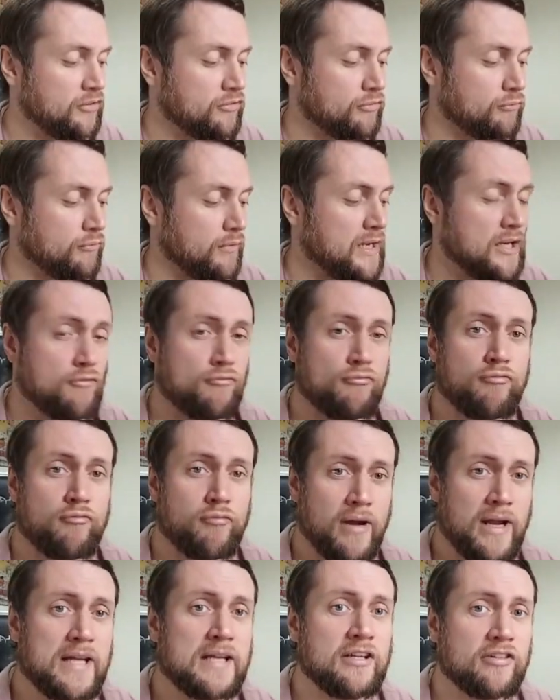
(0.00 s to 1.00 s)
are
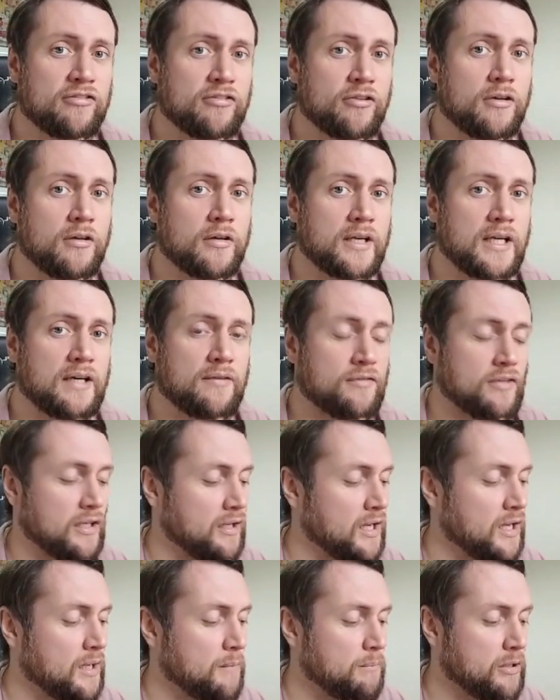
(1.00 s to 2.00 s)
really sought after,
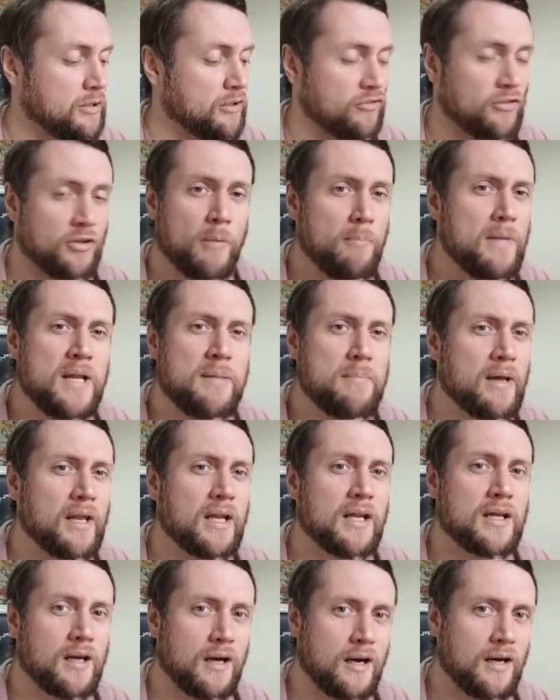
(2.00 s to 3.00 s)
because not many
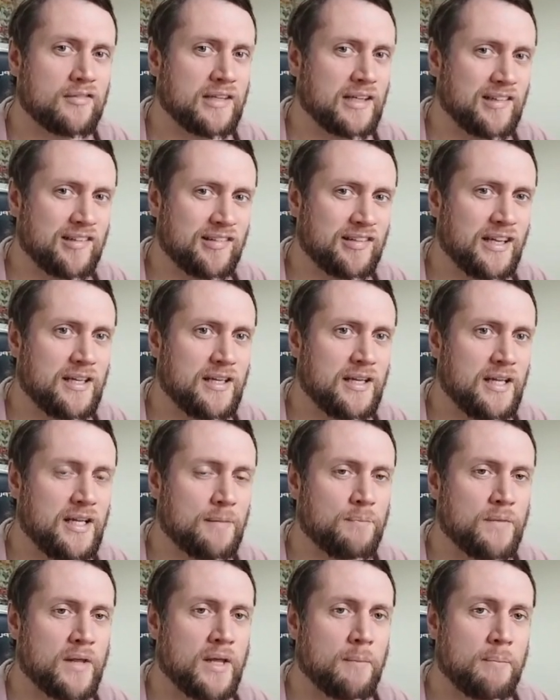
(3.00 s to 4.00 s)
metal cards get sent
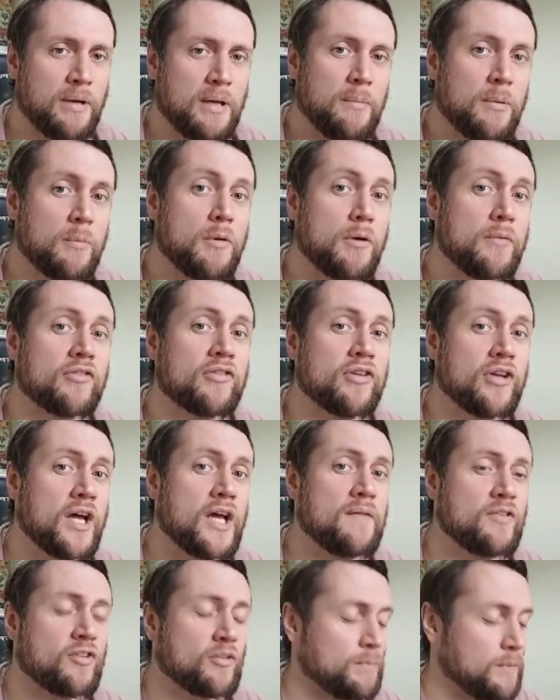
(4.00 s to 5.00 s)
in. People are always
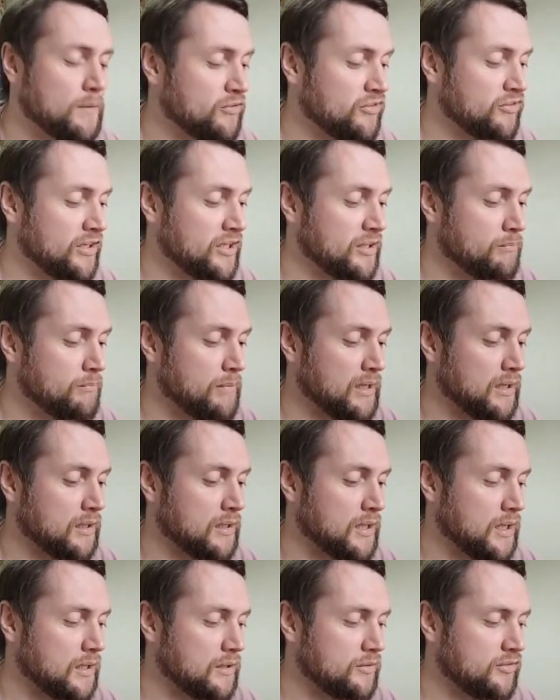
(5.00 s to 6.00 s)
nervous about sending metal
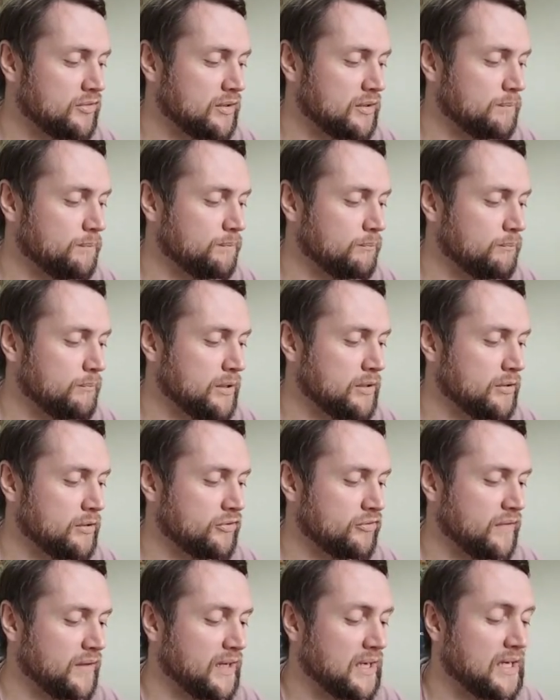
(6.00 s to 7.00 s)
cards in
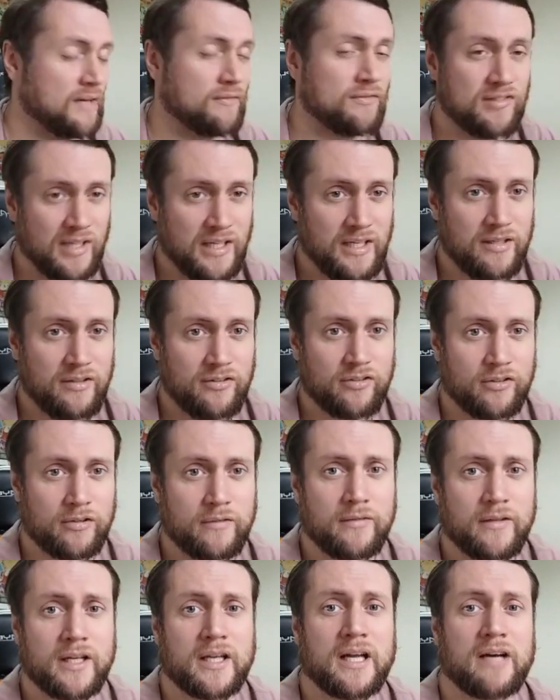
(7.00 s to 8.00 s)
because they can have dings
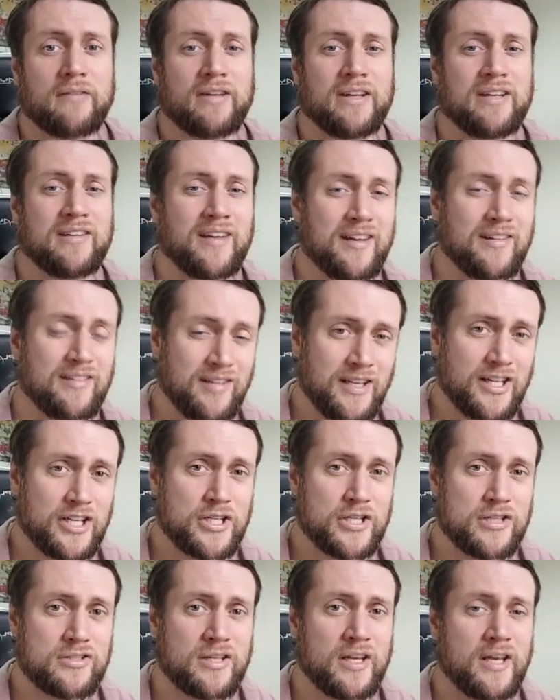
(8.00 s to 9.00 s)
on, they can have
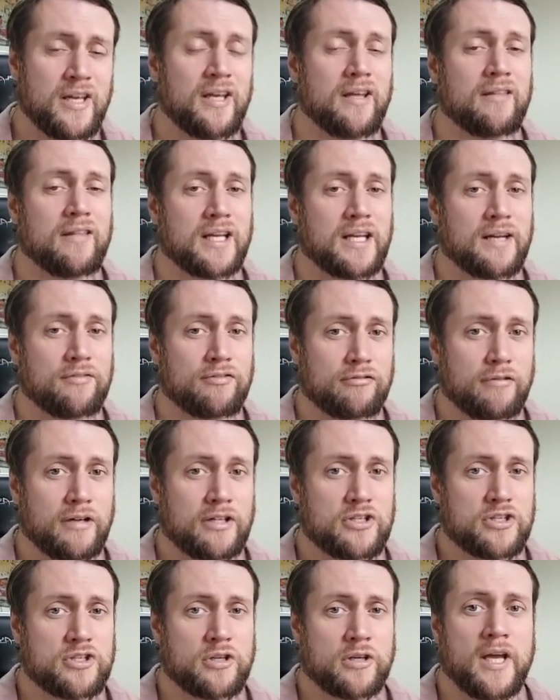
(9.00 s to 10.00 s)
indentations, they can have
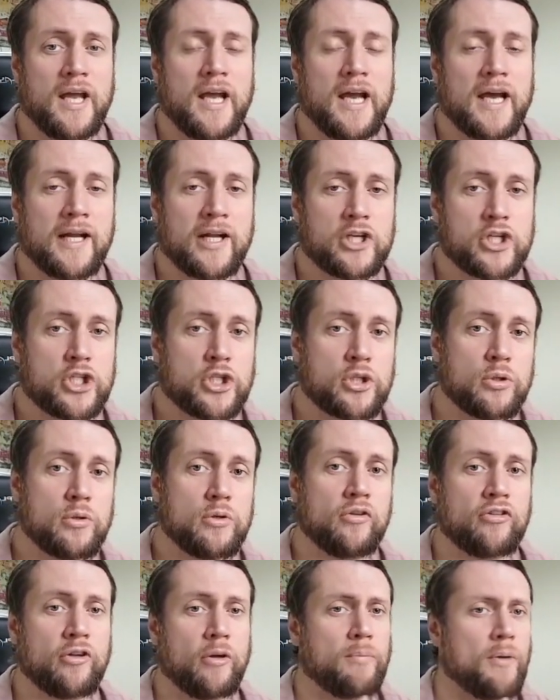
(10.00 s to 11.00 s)
scratches on, and it
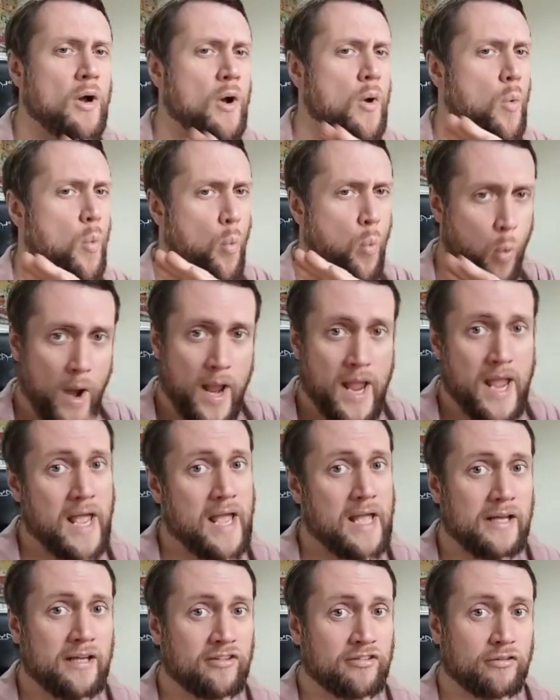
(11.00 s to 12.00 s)
shows up way
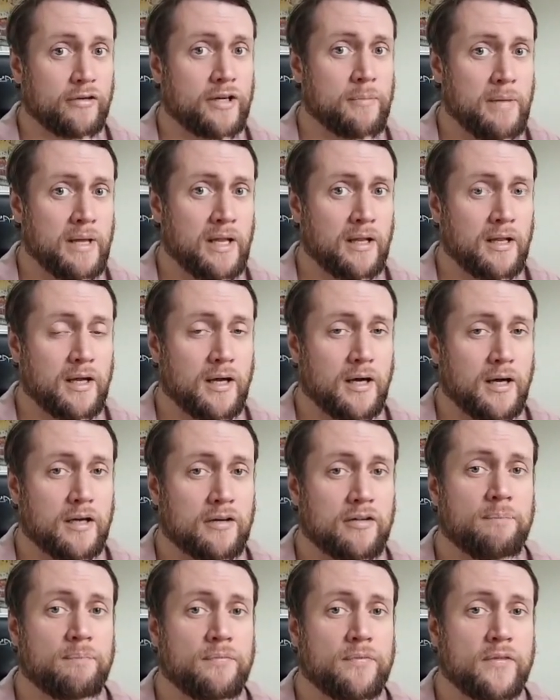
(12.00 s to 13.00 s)
easier on a metal card
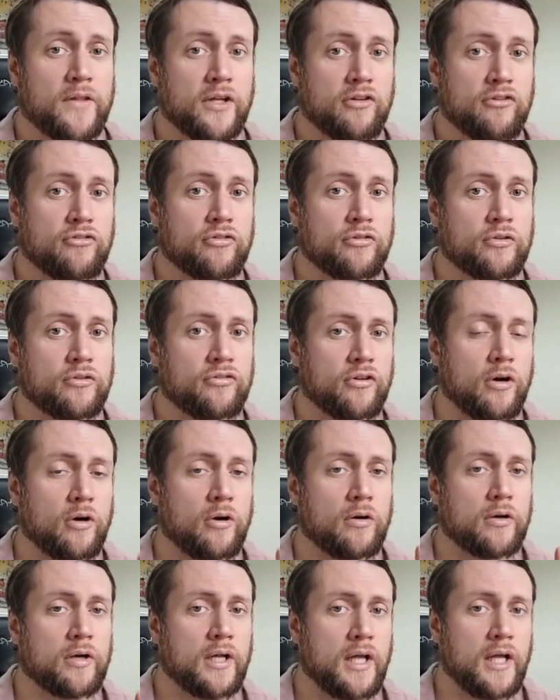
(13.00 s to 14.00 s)
than it does
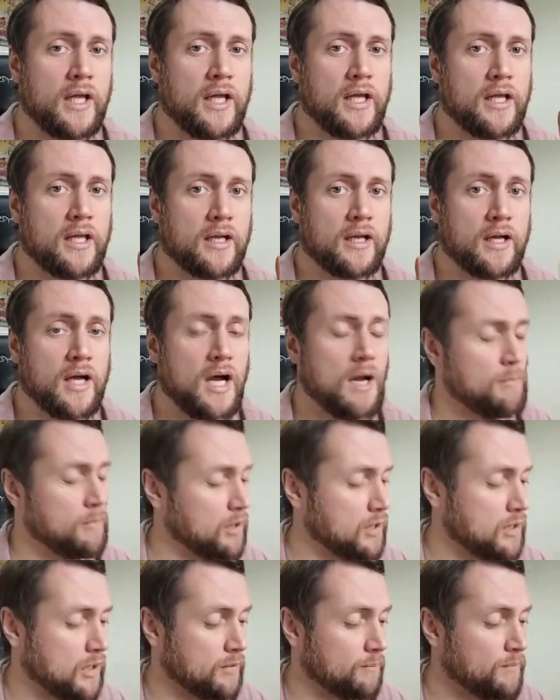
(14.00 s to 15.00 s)
on a
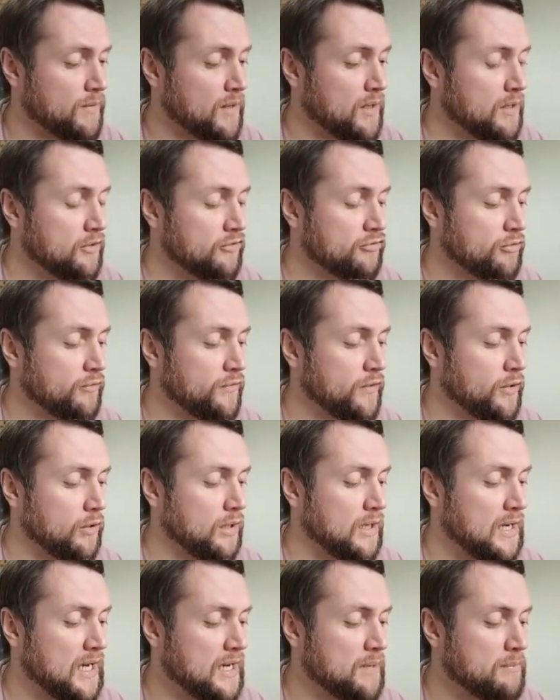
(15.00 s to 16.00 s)
cardboard card. So if
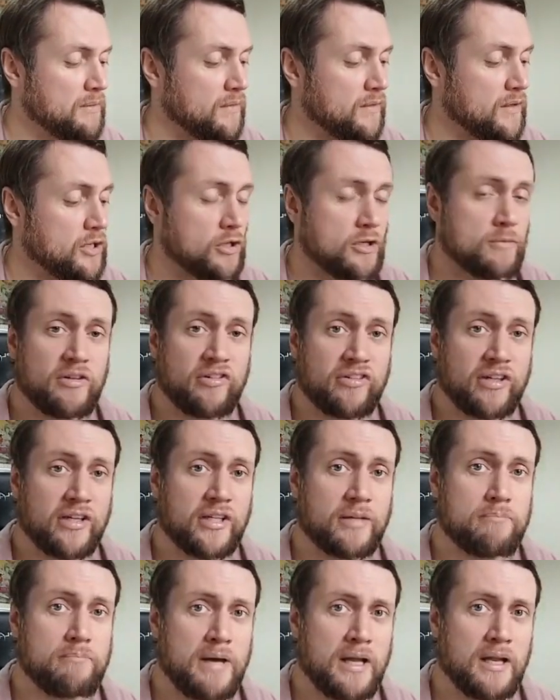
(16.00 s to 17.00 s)
you're adamant that you're going to be
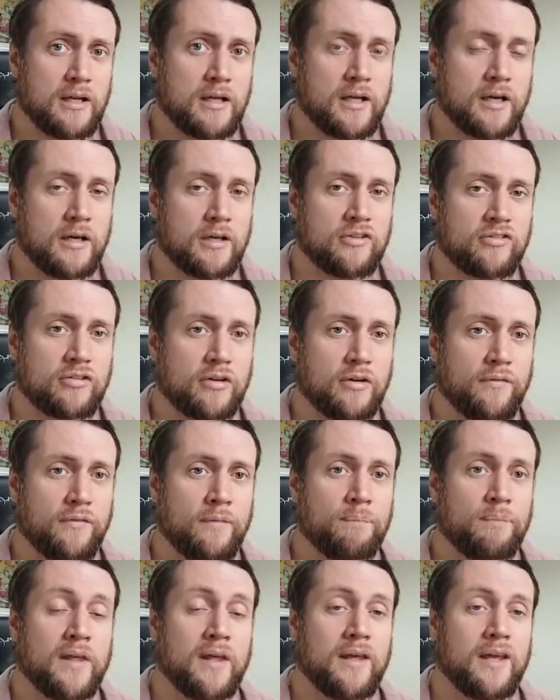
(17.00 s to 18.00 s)
sending metal cards off,
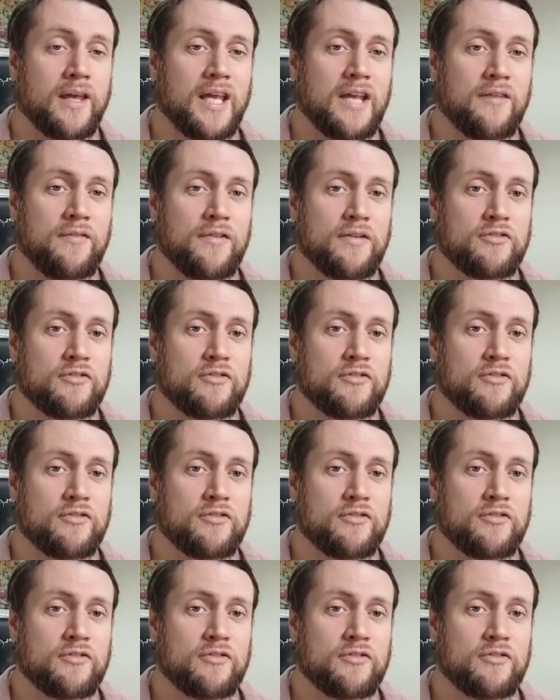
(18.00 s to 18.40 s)
if you've